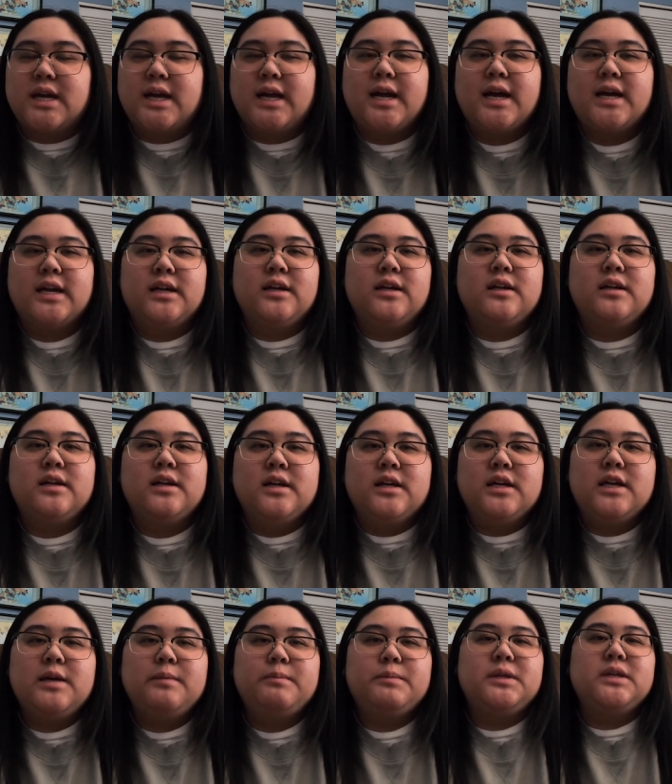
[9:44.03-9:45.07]
I kind of
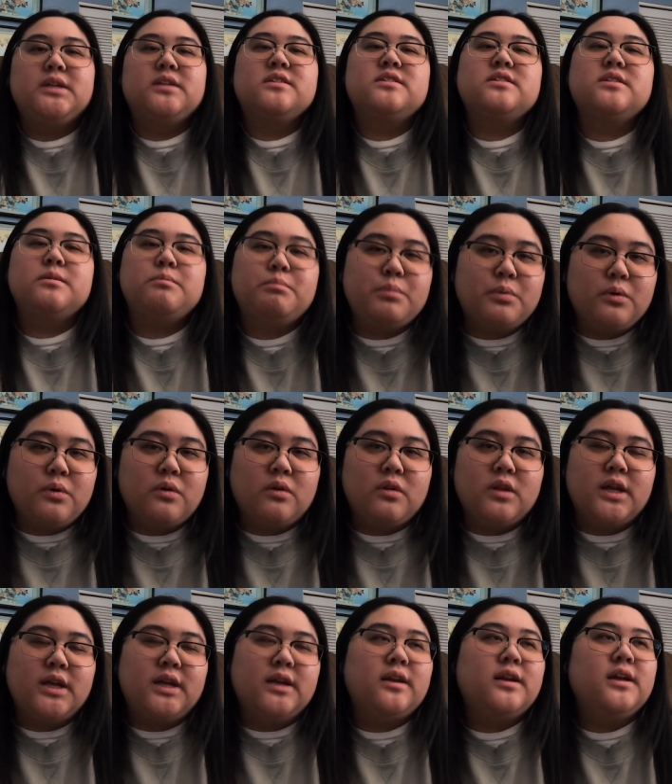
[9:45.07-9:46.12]
keep things
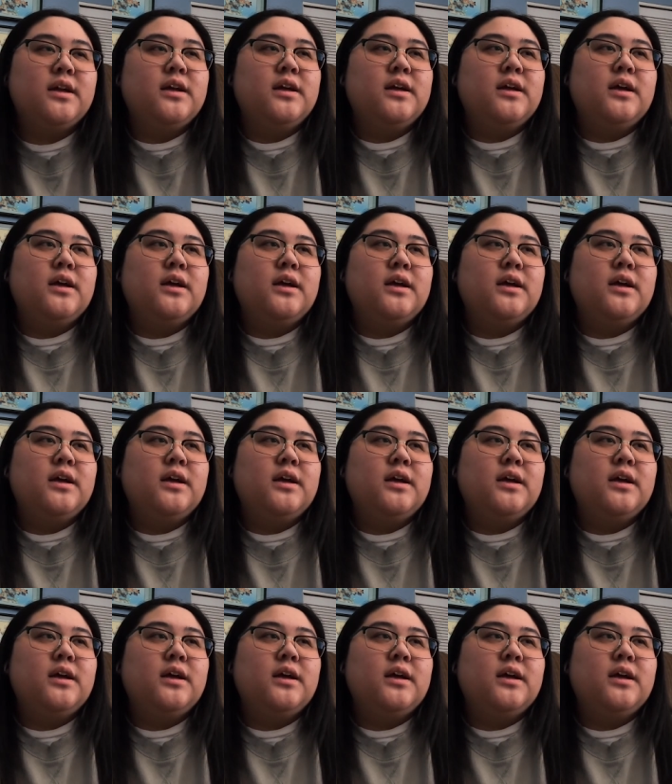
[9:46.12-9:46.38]
simple and